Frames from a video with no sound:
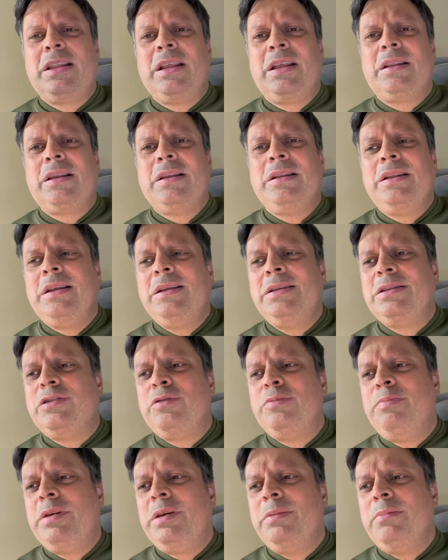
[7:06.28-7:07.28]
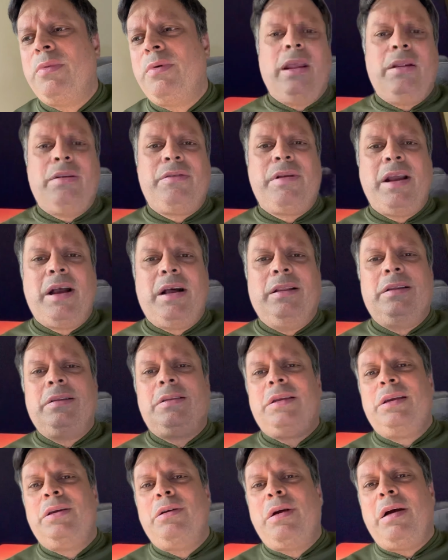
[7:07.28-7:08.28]
that it needs to be more. In
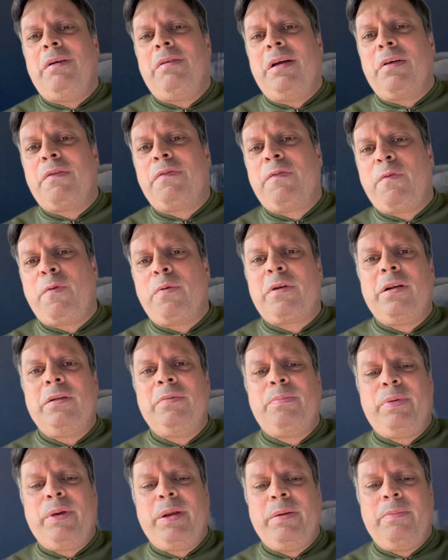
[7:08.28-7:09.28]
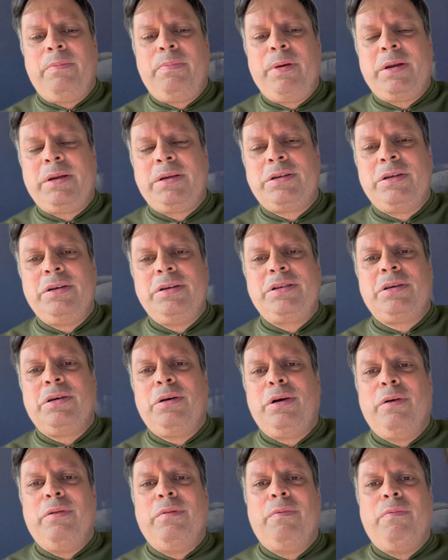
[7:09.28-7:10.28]
reality, you have like 14 pictures
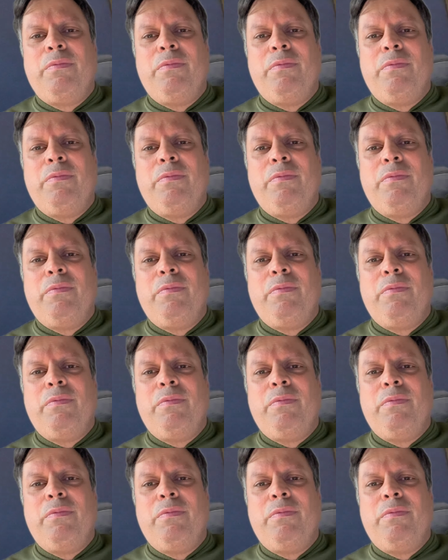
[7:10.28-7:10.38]
of